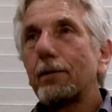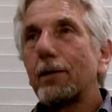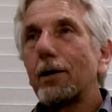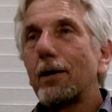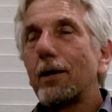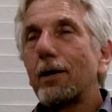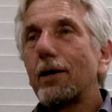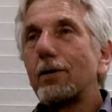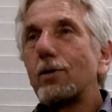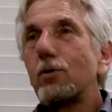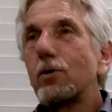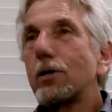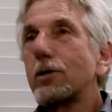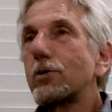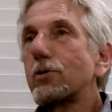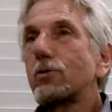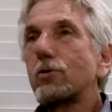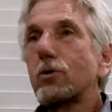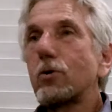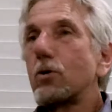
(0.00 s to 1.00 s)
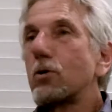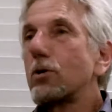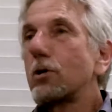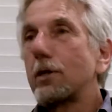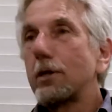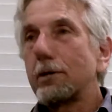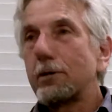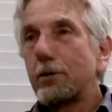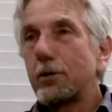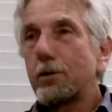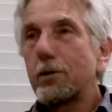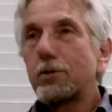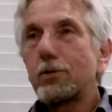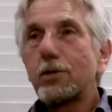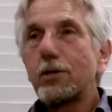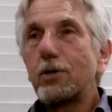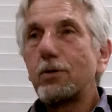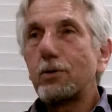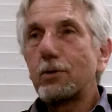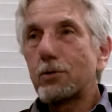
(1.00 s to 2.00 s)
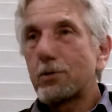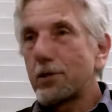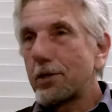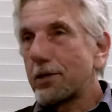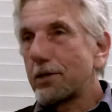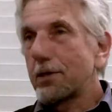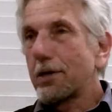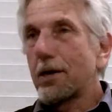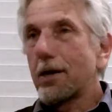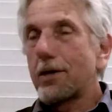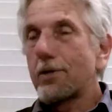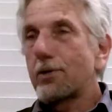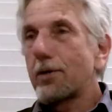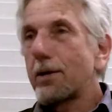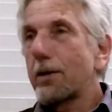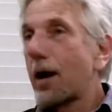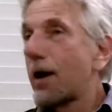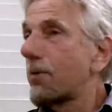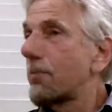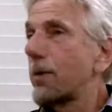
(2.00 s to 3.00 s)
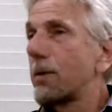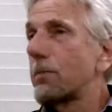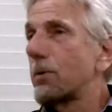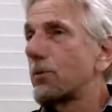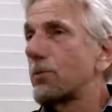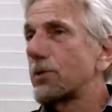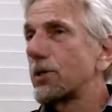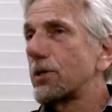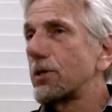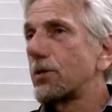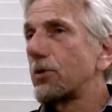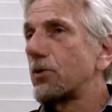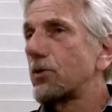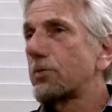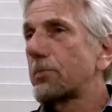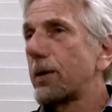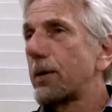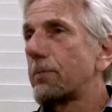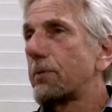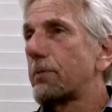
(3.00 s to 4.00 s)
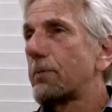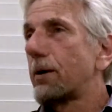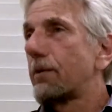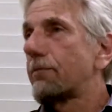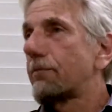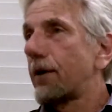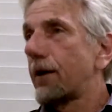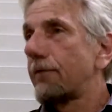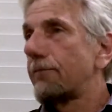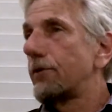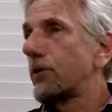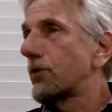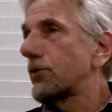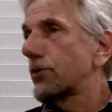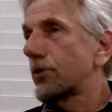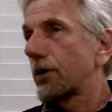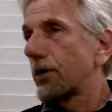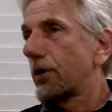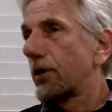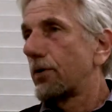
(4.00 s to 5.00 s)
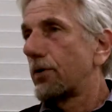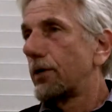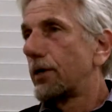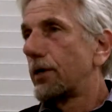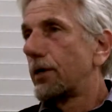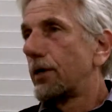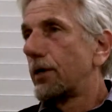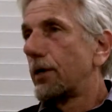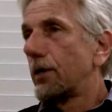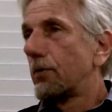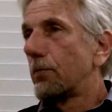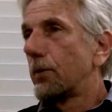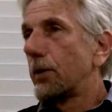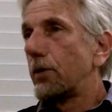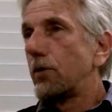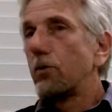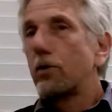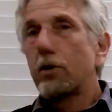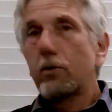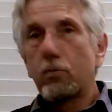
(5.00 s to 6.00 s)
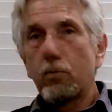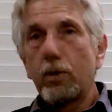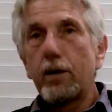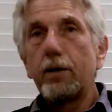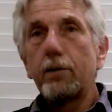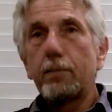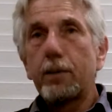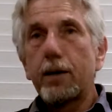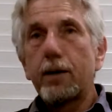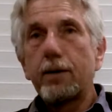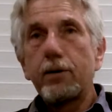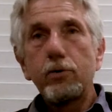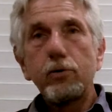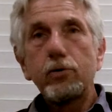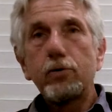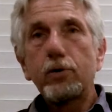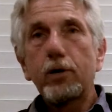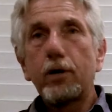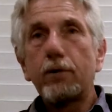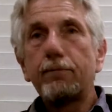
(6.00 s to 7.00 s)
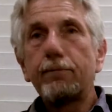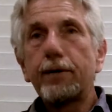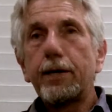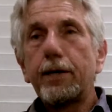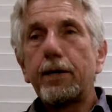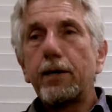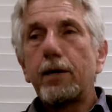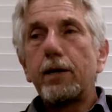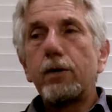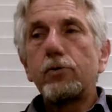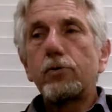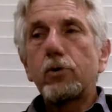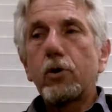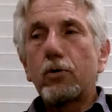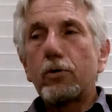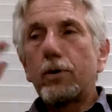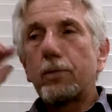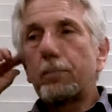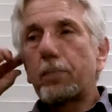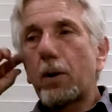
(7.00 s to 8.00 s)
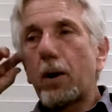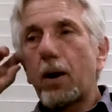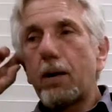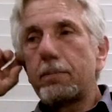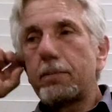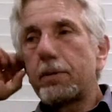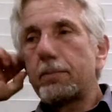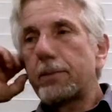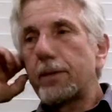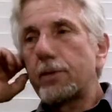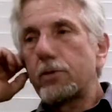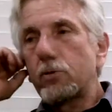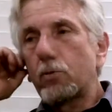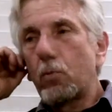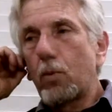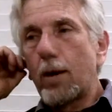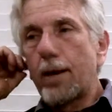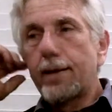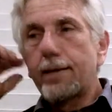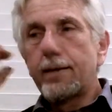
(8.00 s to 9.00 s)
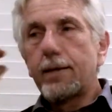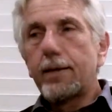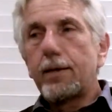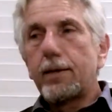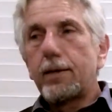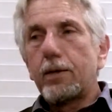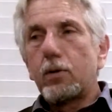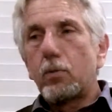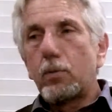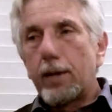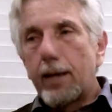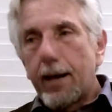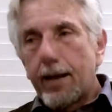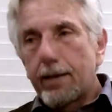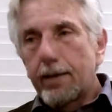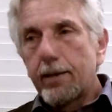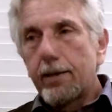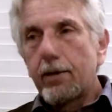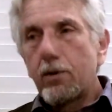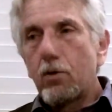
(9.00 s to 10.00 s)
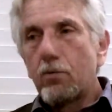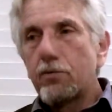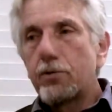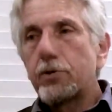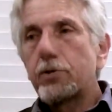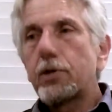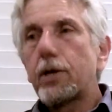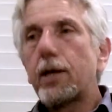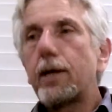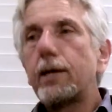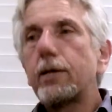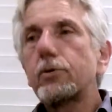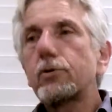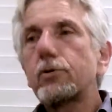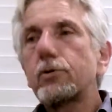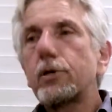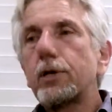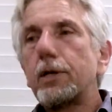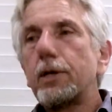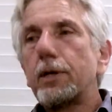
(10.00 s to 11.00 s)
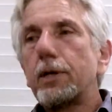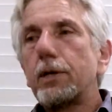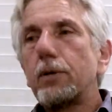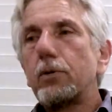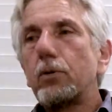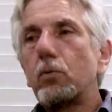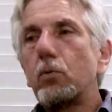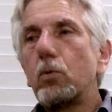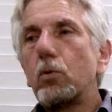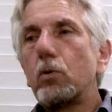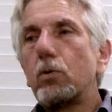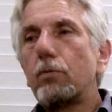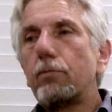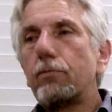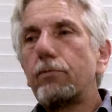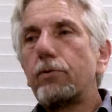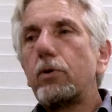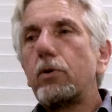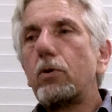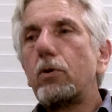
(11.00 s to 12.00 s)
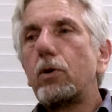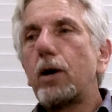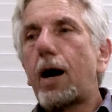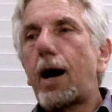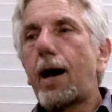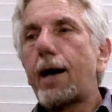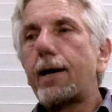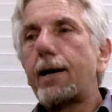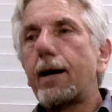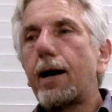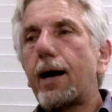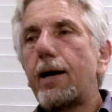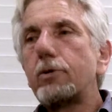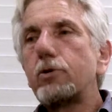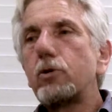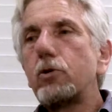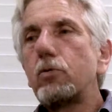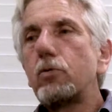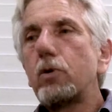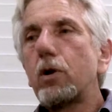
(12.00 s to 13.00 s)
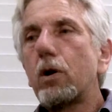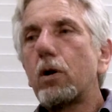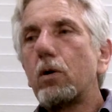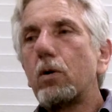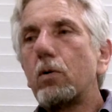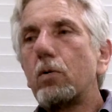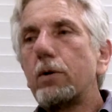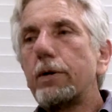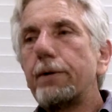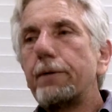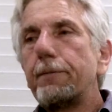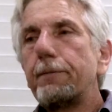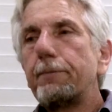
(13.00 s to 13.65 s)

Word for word: Uh, you can just Google it. You can see. You can see the guy's name. I remember it was in the newspaper about five years ago, but you can read about it yourself. So the problem is when reality overtakes the worldview. I, as you know,